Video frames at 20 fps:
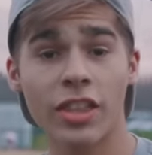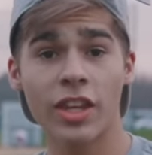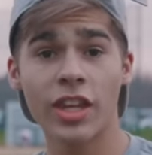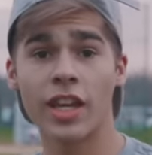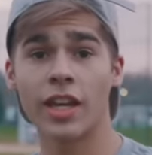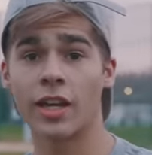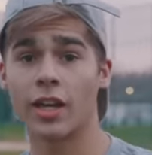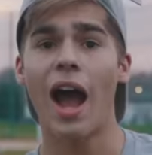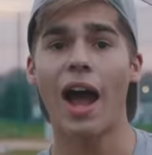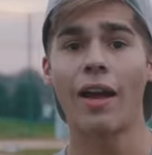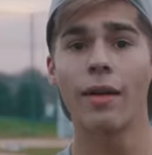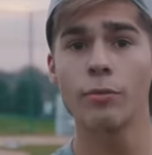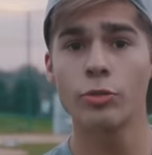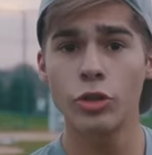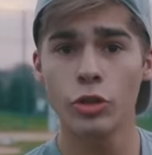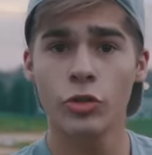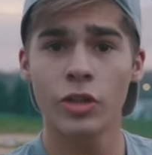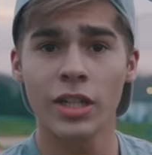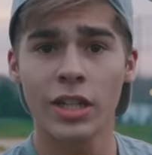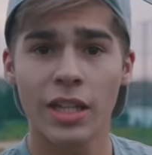thing. I'm
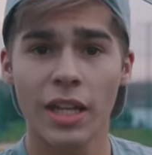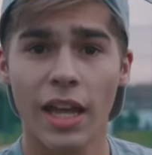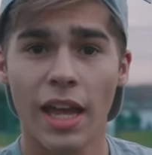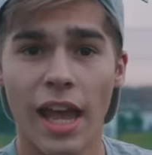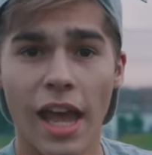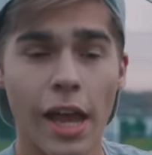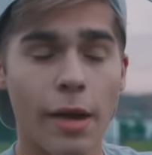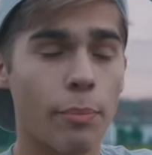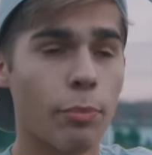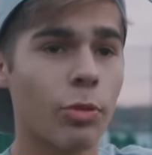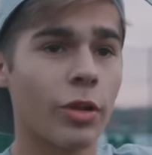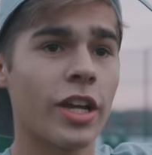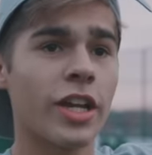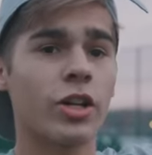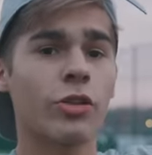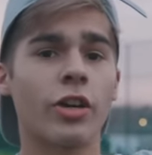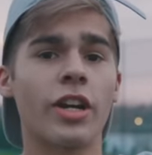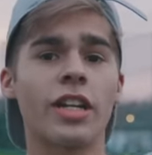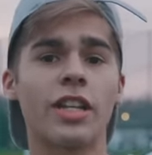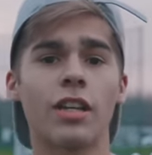doing a
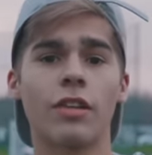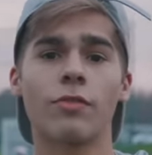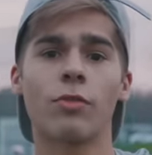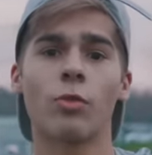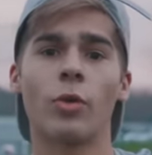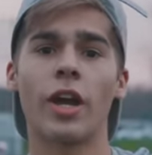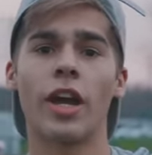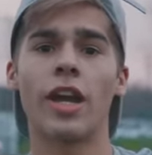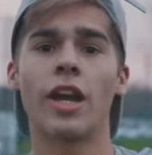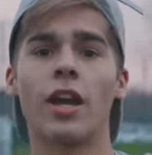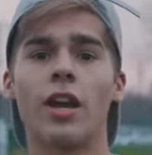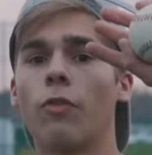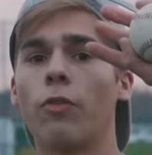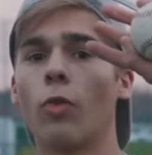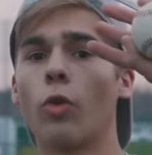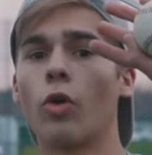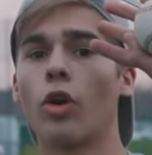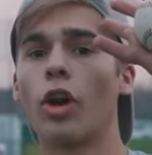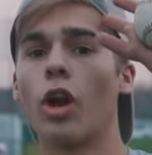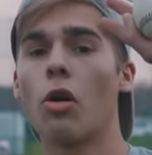PlateCrate giveaway
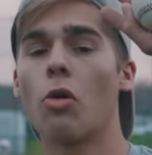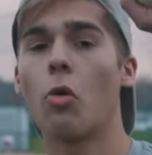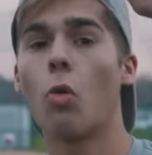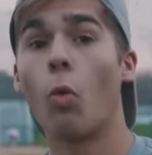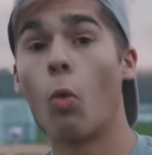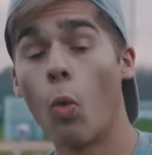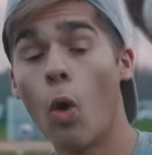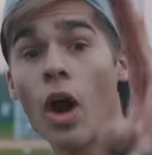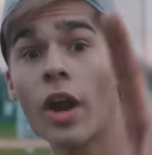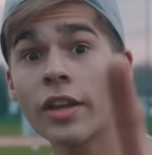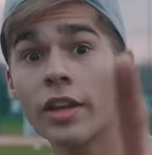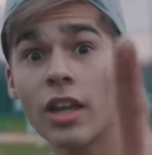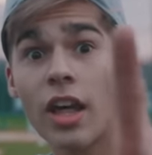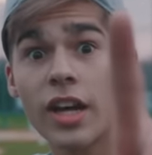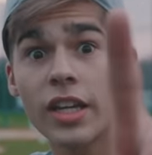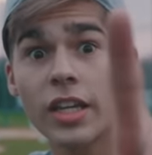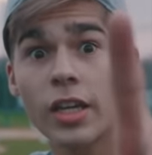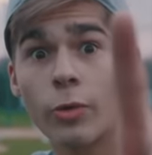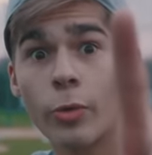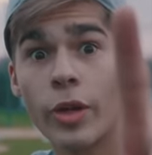for one
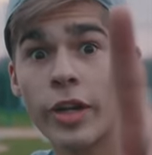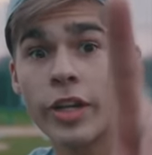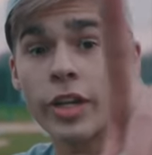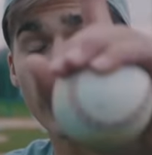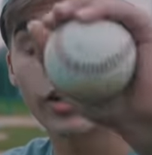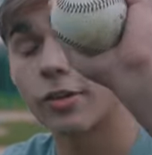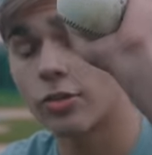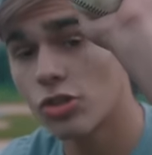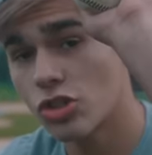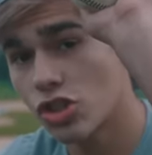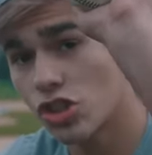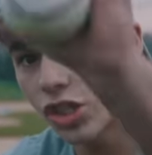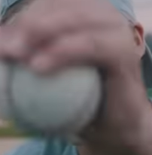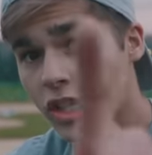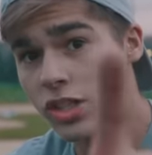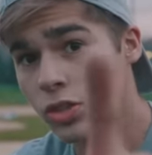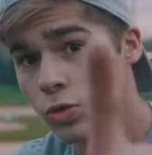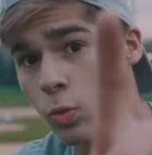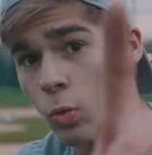lucky winner. Just